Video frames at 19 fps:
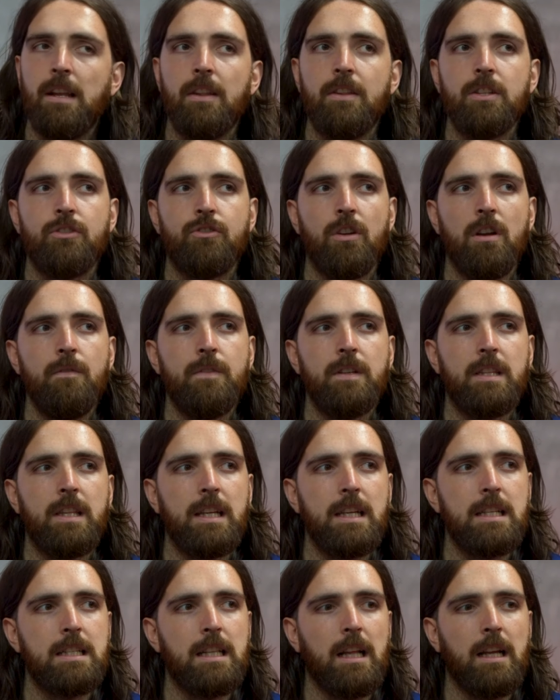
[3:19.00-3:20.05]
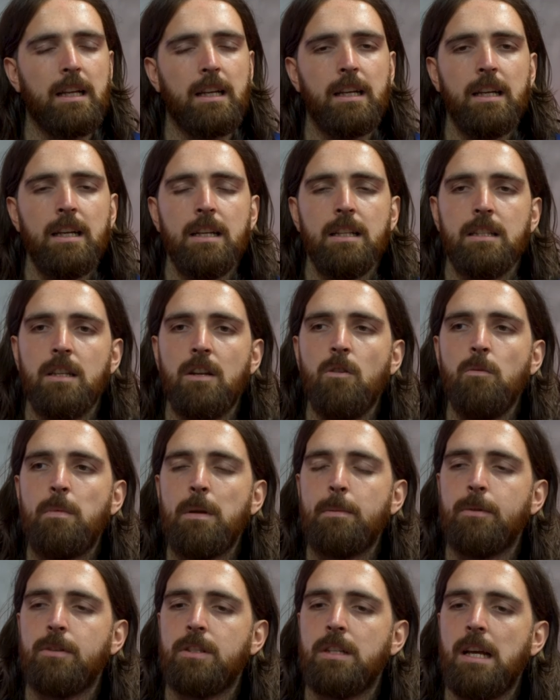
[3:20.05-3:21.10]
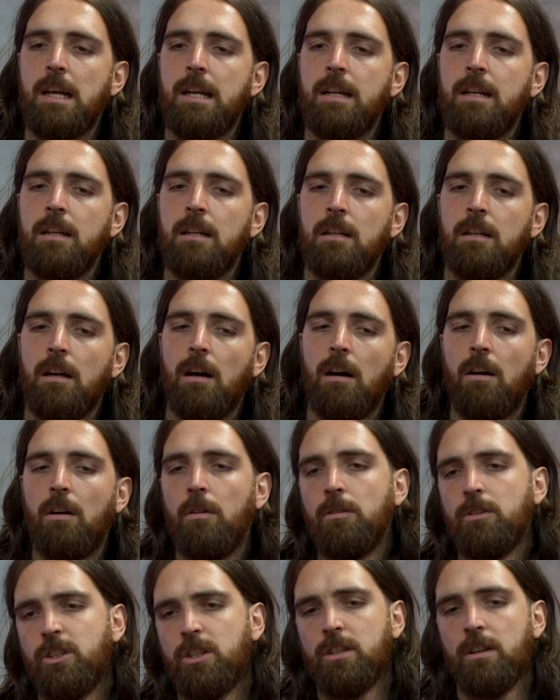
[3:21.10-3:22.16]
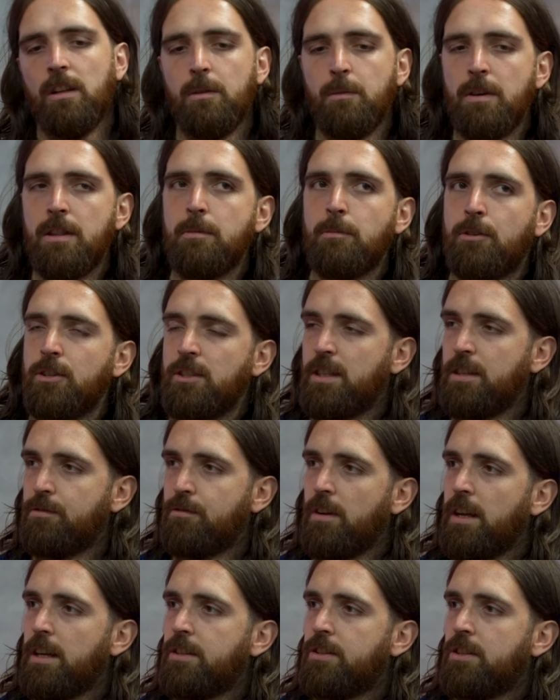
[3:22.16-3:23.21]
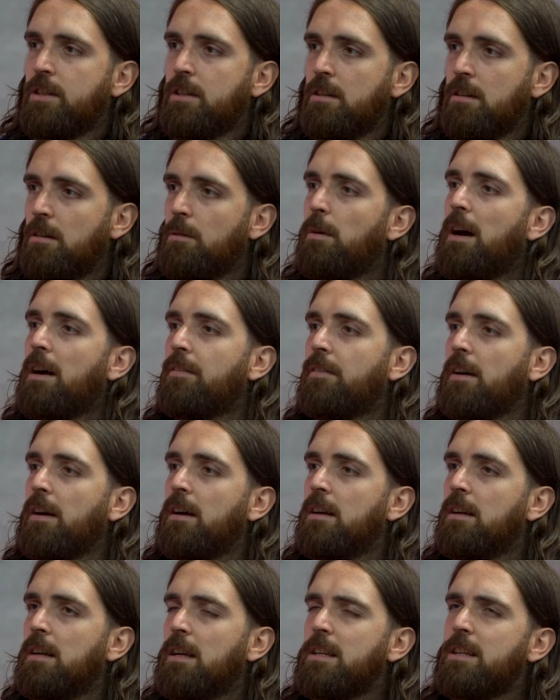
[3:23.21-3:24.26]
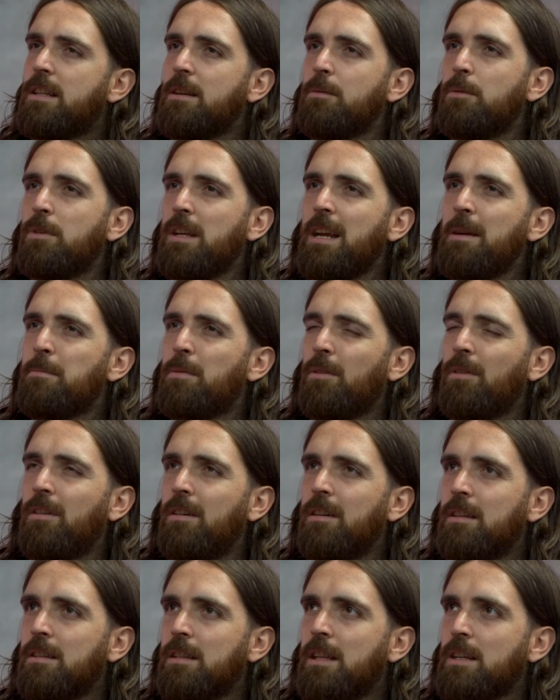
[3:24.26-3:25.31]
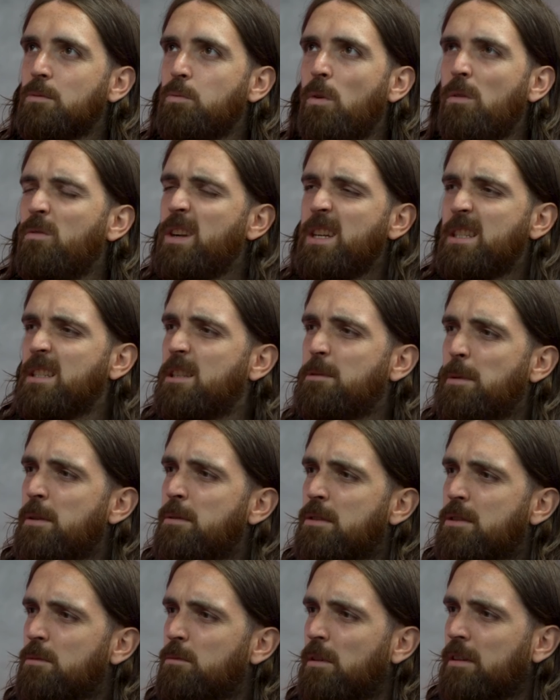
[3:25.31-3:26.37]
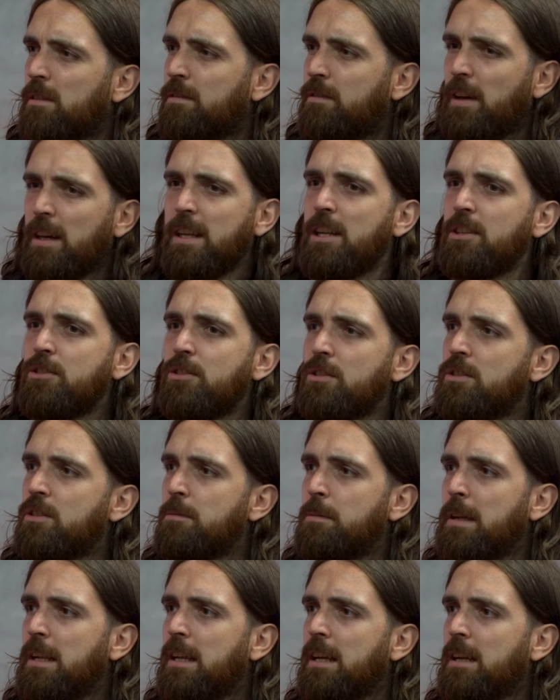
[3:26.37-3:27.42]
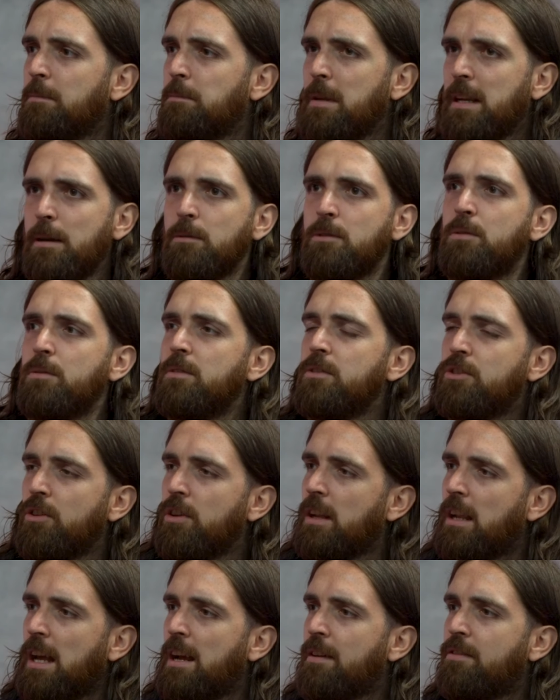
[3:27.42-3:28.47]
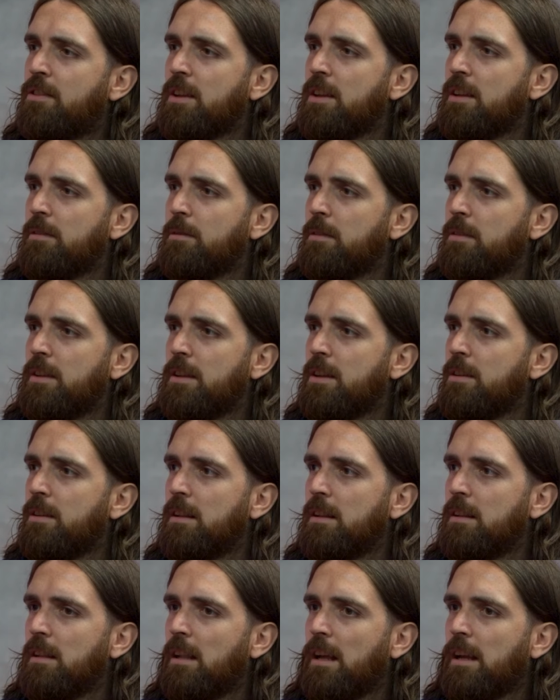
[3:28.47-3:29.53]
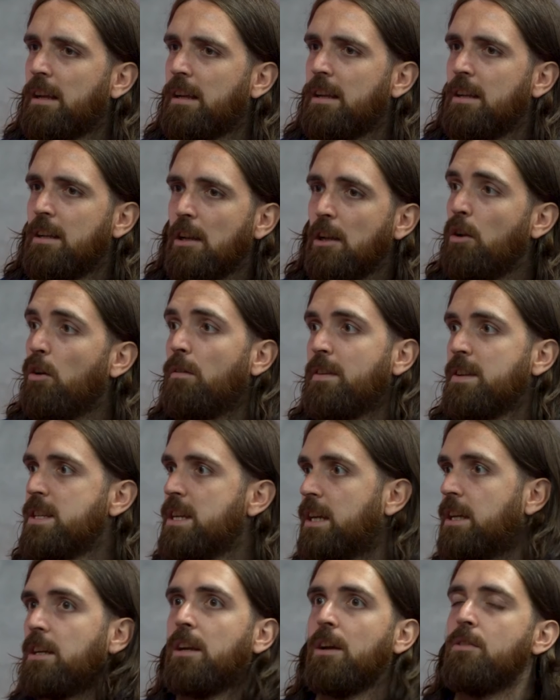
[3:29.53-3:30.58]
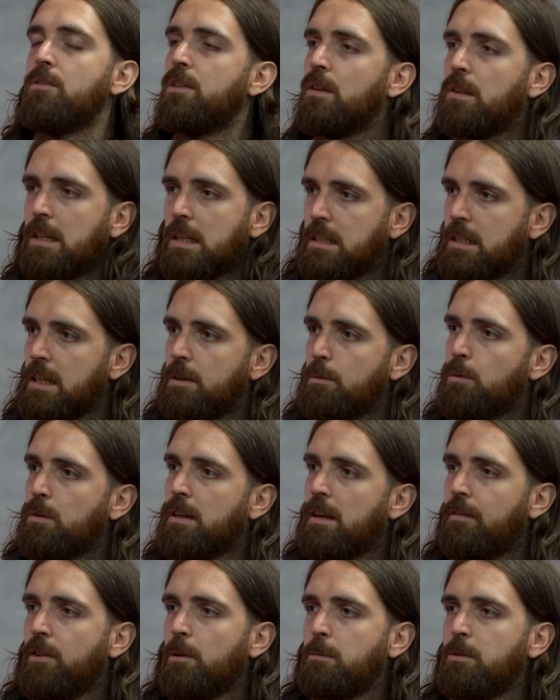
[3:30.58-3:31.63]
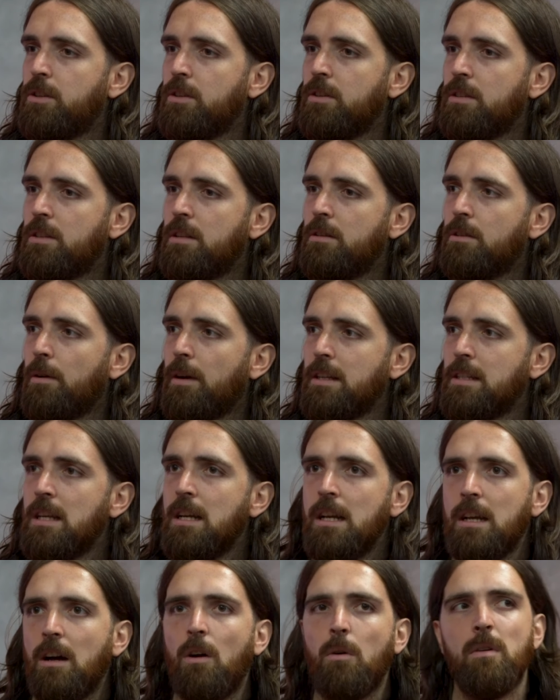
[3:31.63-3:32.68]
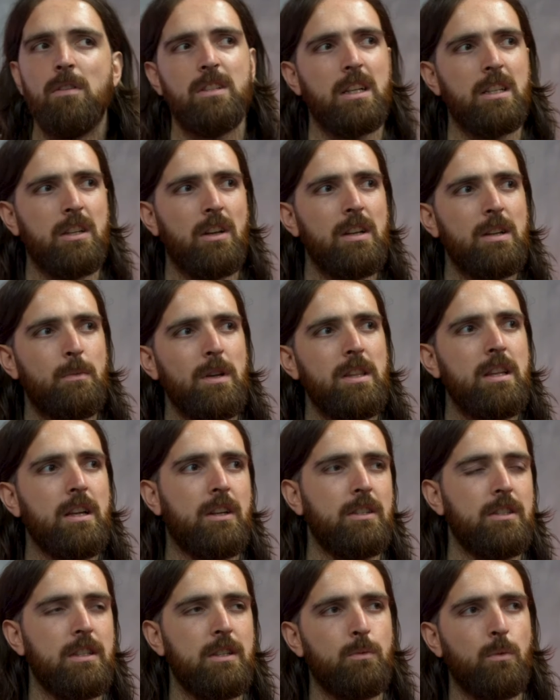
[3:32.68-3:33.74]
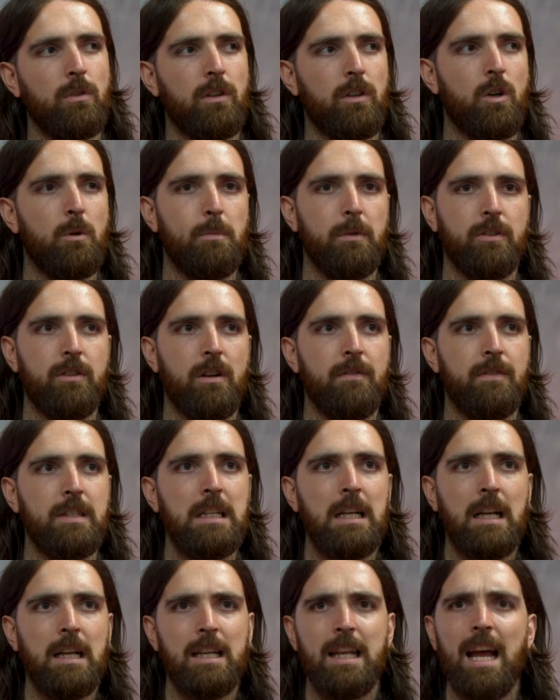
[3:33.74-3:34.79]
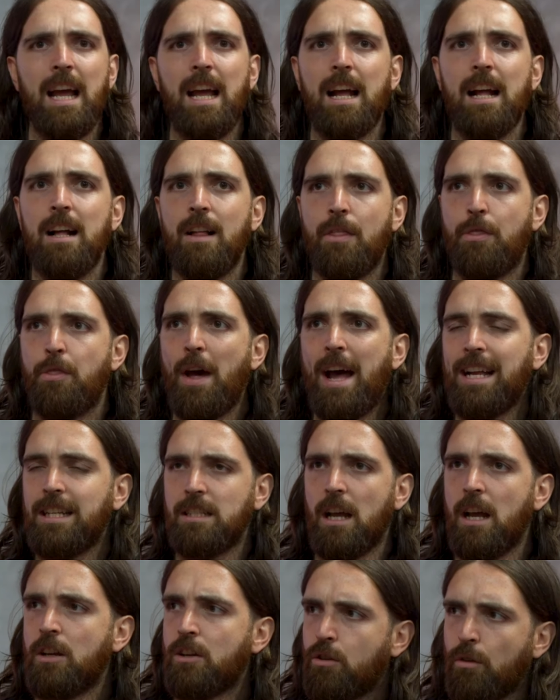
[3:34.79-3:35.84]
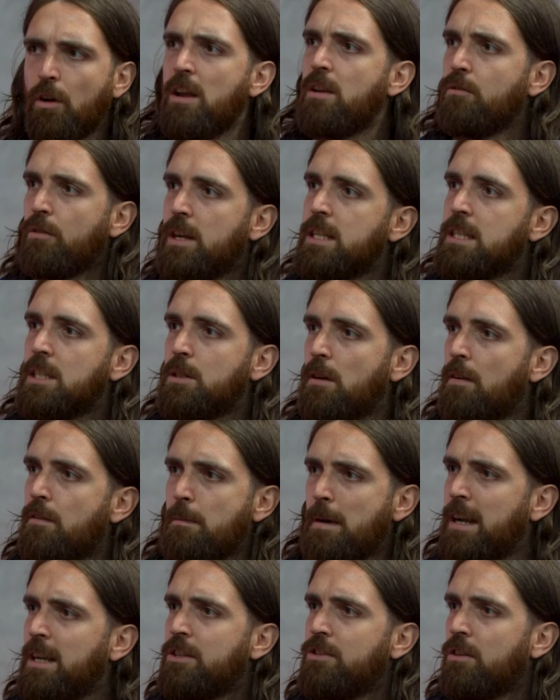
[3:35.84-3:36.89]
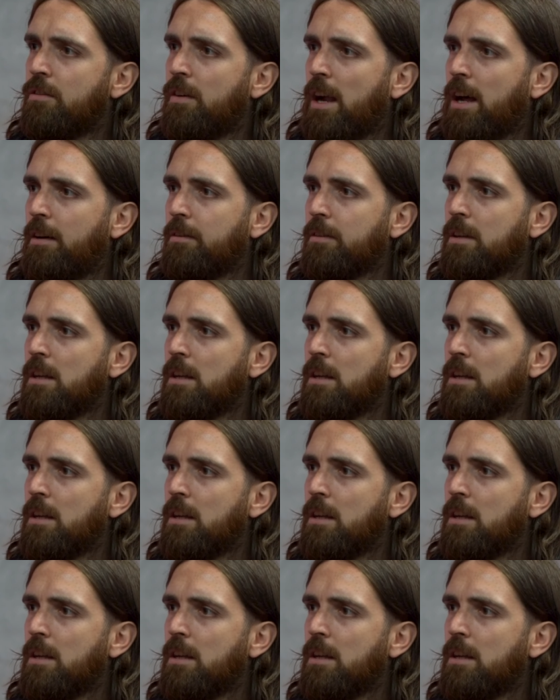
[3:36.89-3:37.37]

like this trophy thing is like, do you know when people say, oh, she's only with him because he's rich or whatever, and you think, well, yeah, but that's one reason to be with someone, financial stability, being able to enjoy a life that you like, love, and you can go and do things that you wouldn't have the opportunity to do otherwise. Oh, he's only with you because he's won a couple of trophies. Yeah, that's a great reason to have a manager around.